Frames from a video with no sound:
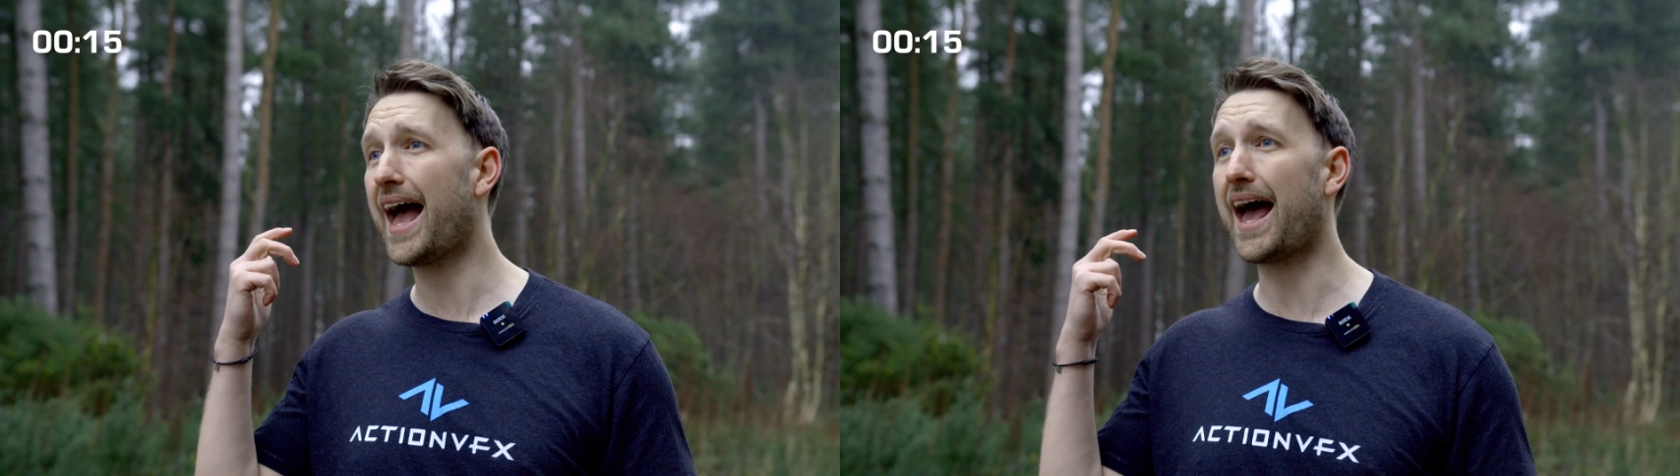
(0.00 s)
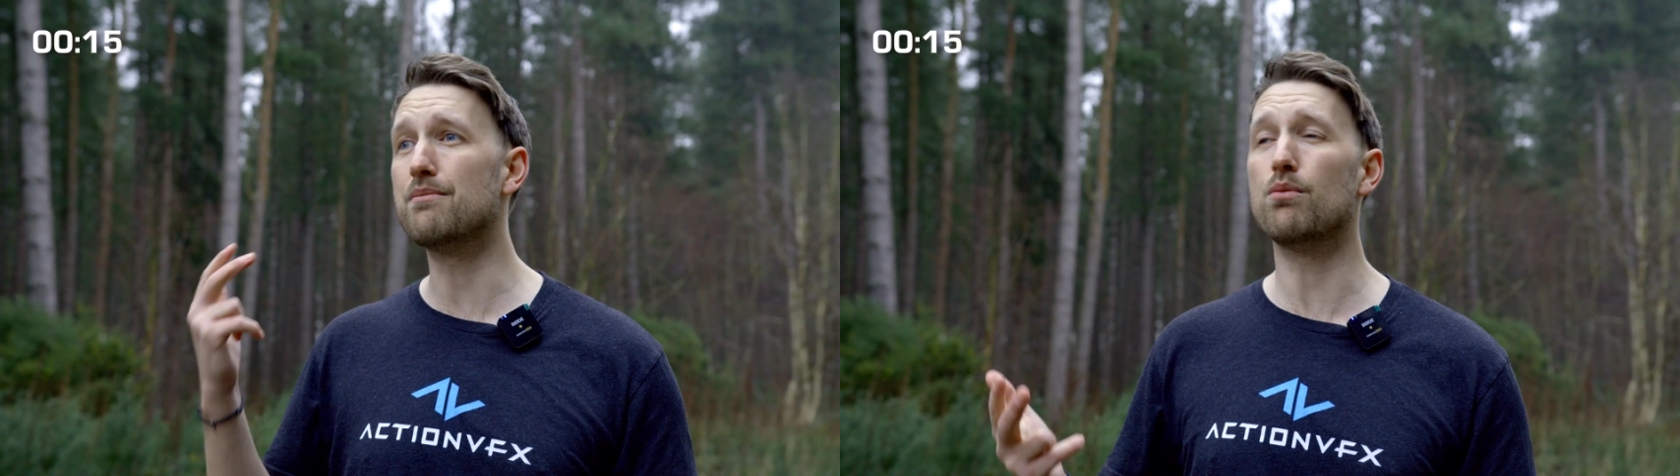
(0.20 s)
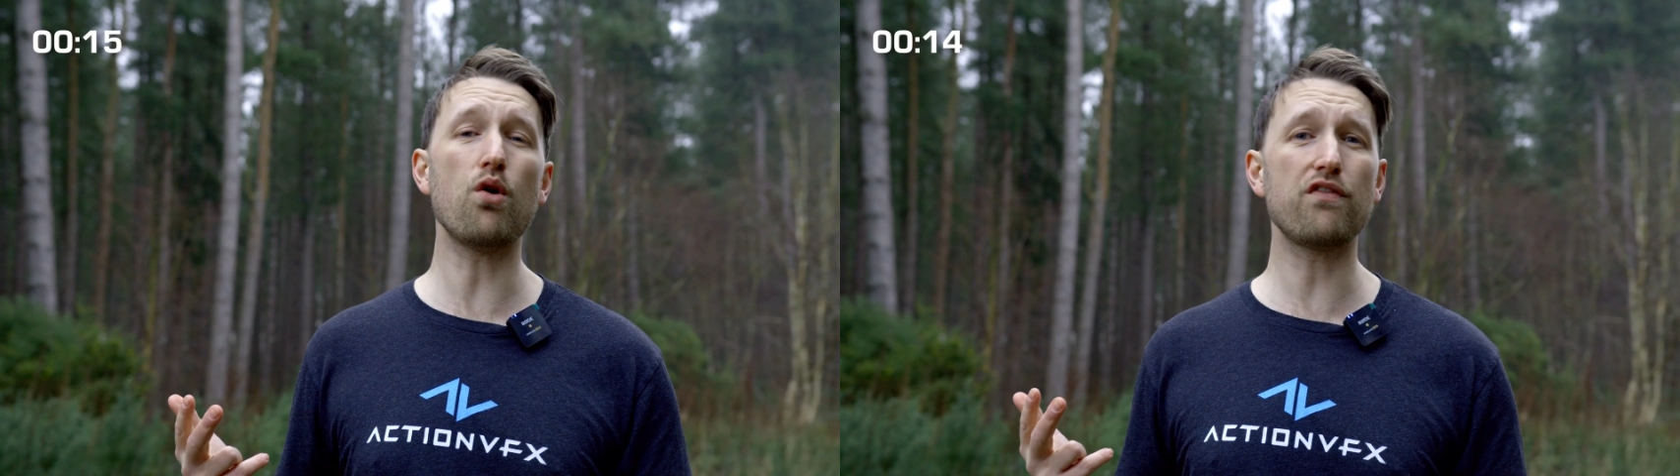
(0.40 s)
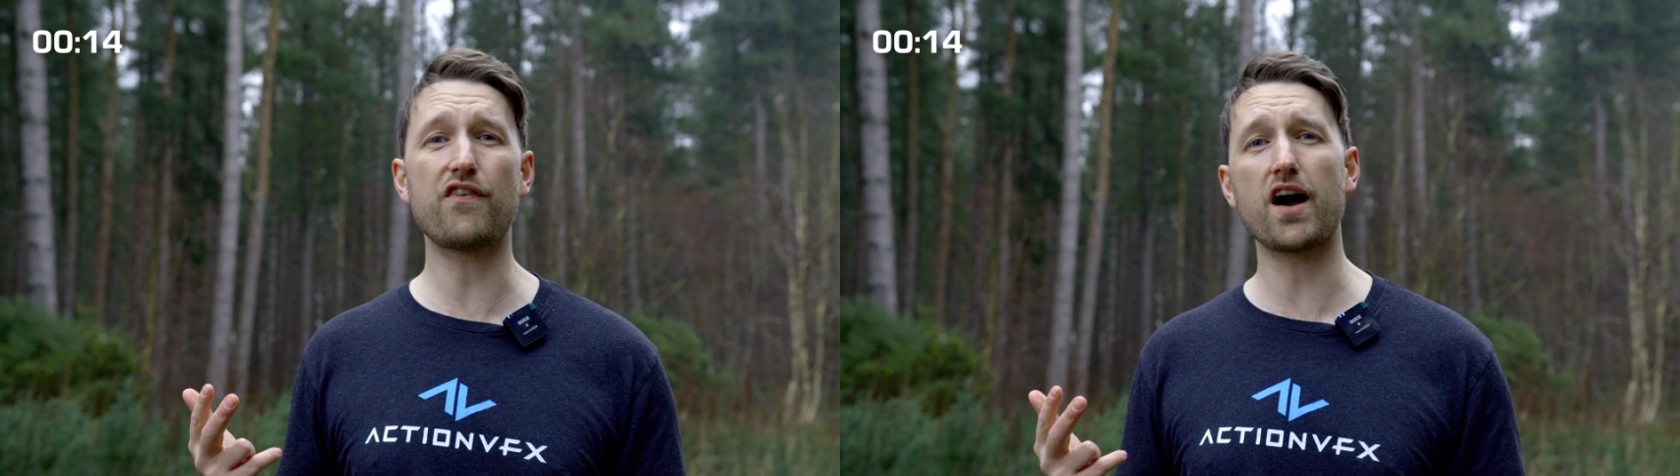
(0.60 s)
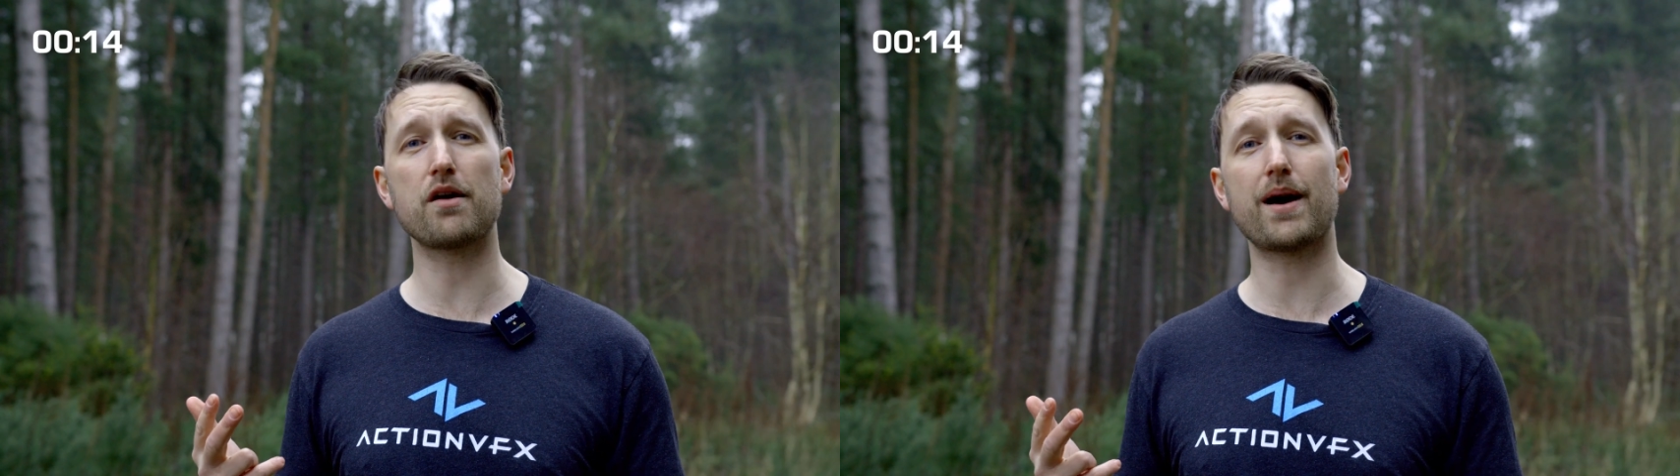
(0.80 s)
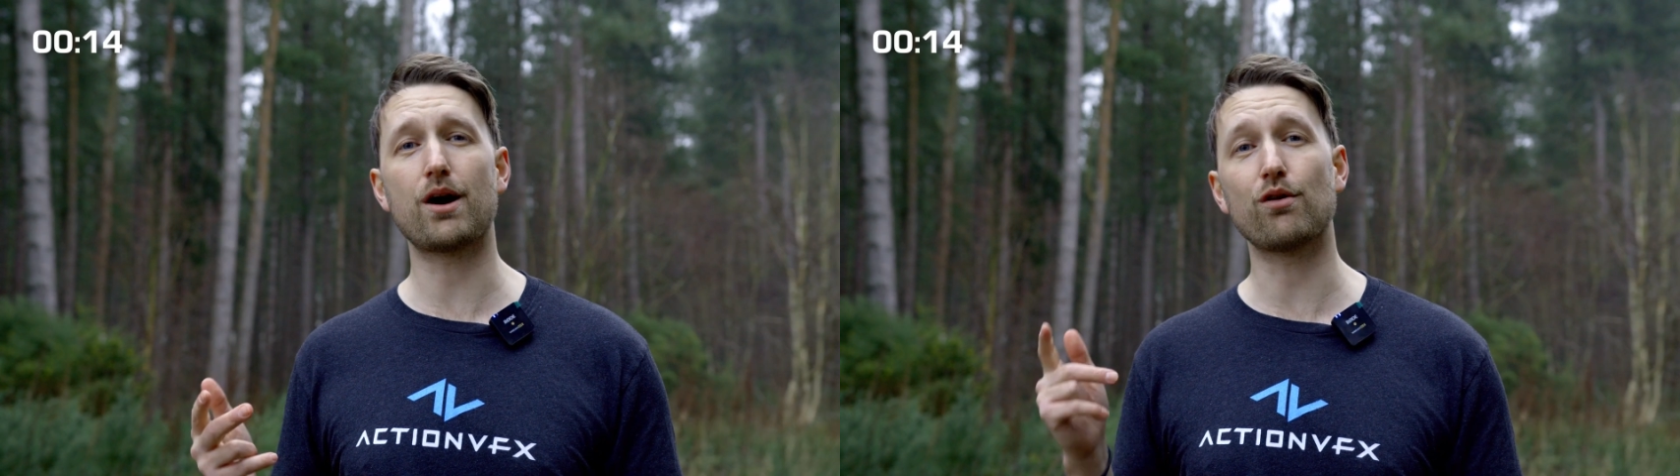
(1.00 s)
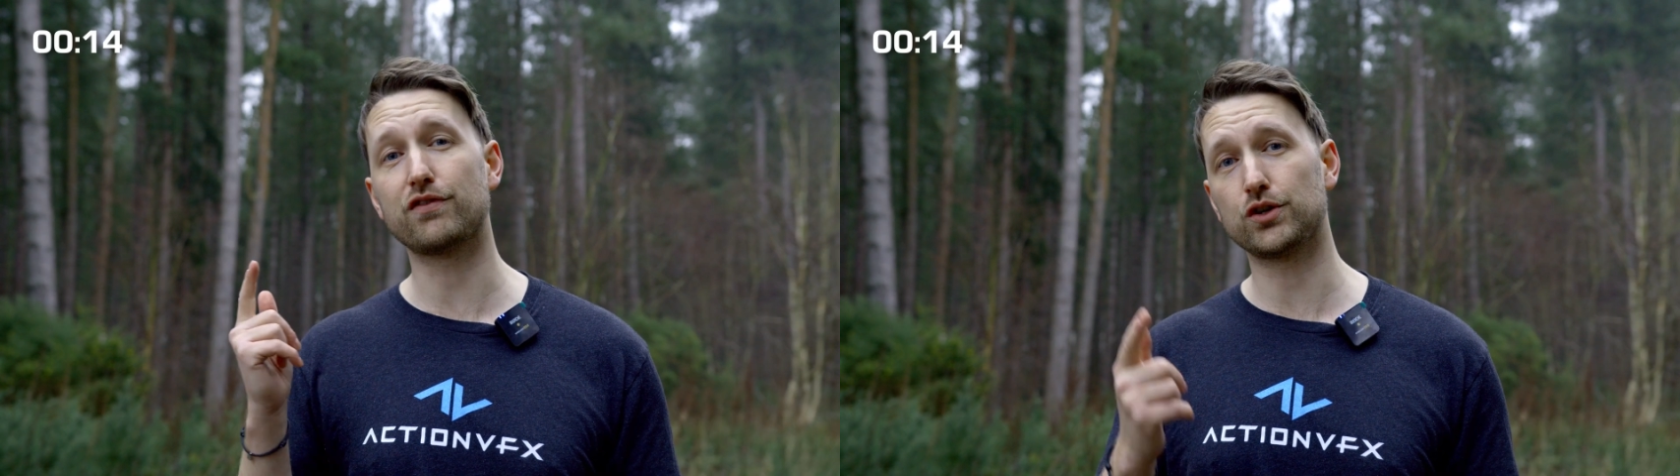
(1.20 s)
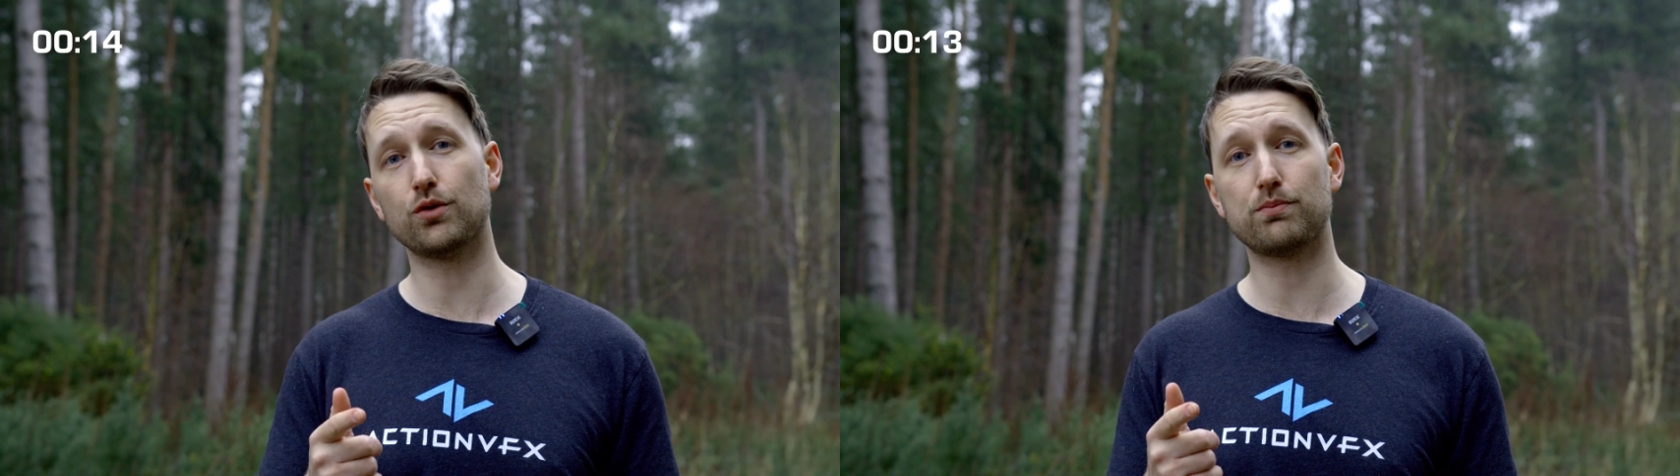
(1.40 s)
and more firepower
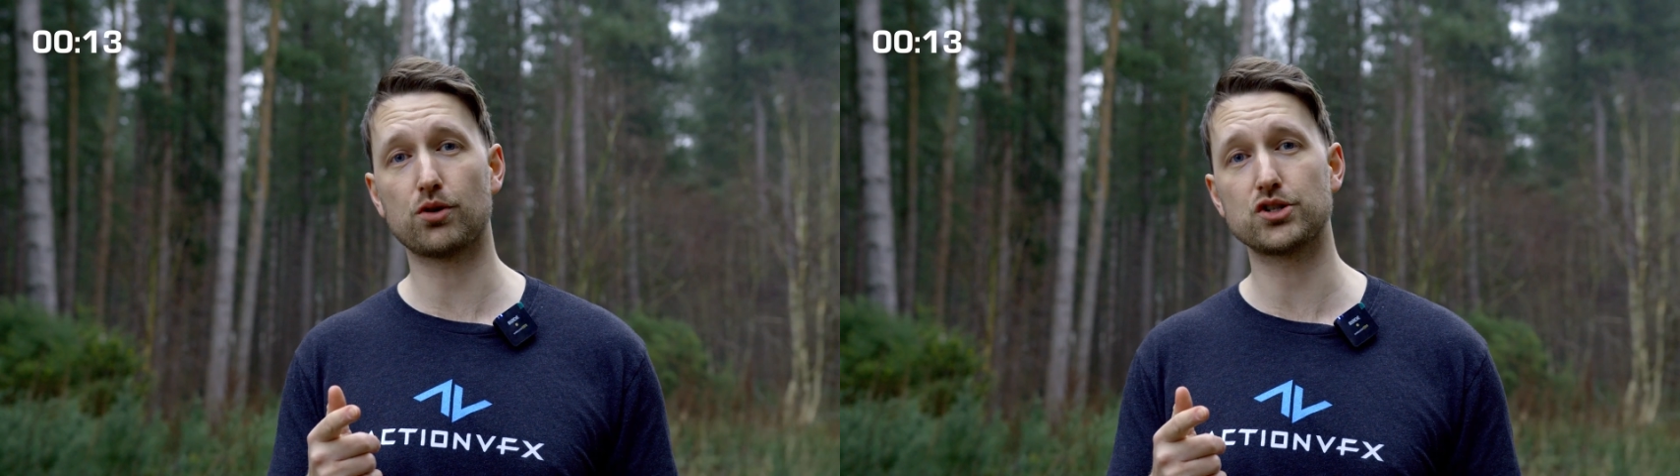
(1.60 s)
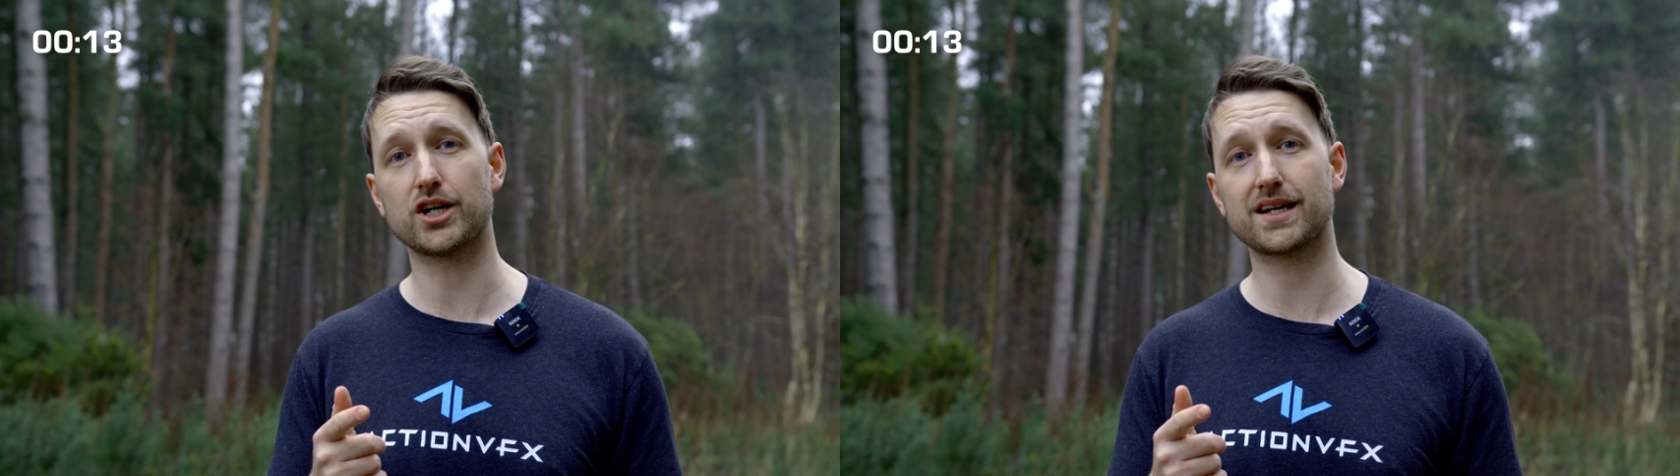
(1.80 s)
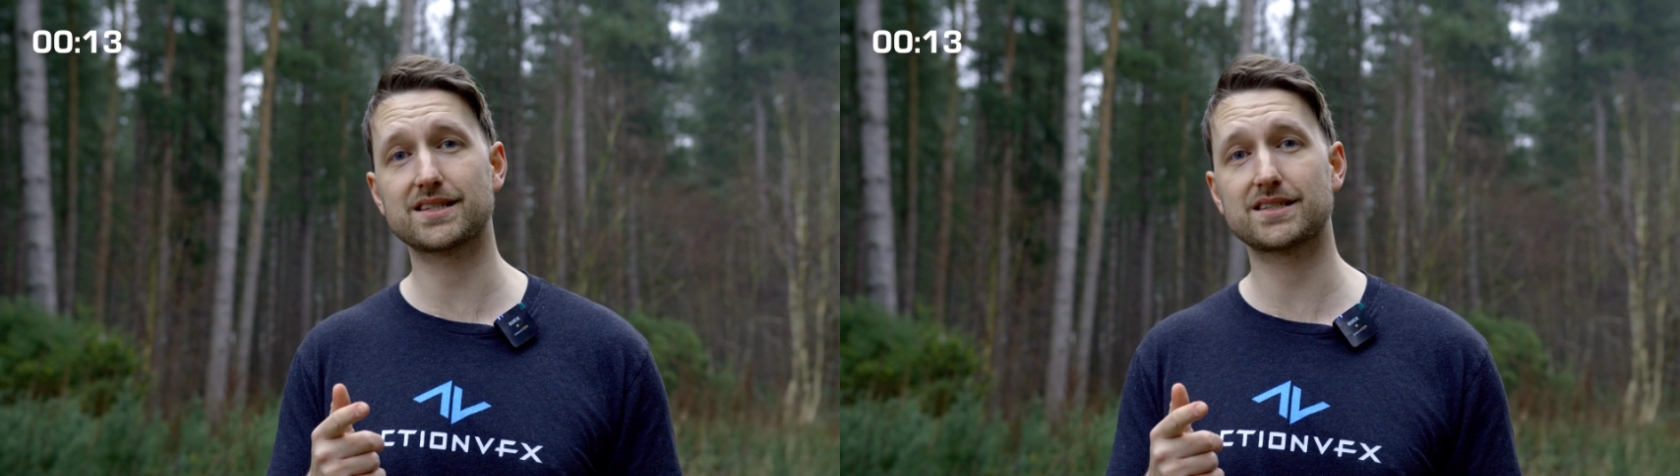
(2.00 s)
for your projects.